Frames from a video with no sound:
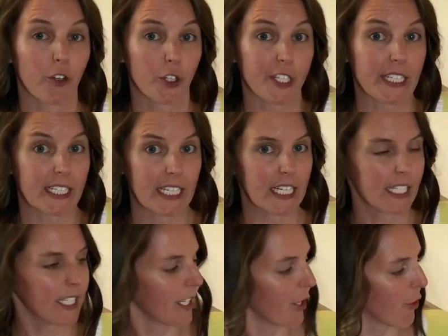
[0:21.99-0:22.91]
versus
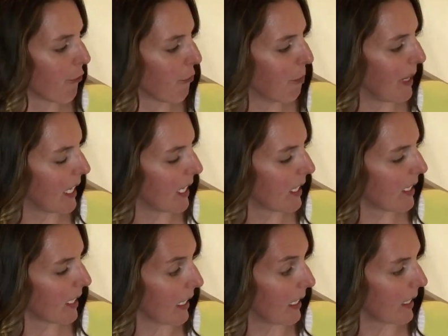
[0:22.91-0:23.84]
sans serif
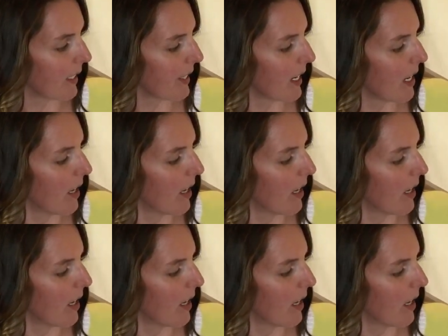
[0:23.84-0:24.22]
means is.